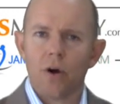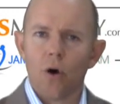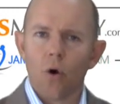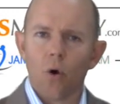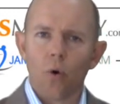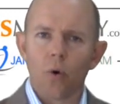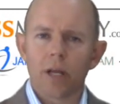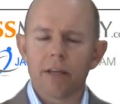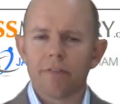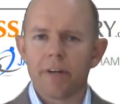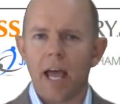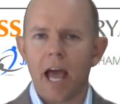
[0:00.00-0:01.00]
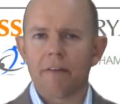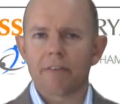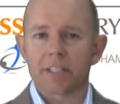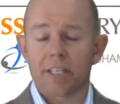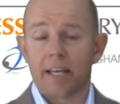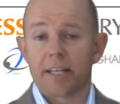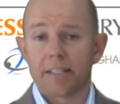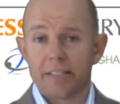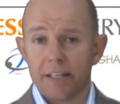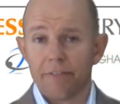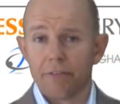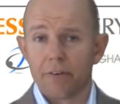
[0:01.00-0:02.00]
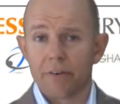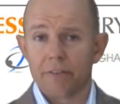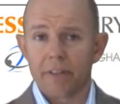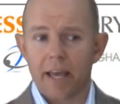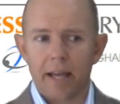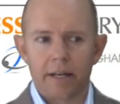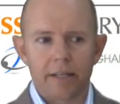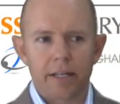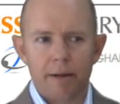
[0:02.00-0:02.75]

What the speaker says: or even having something different than,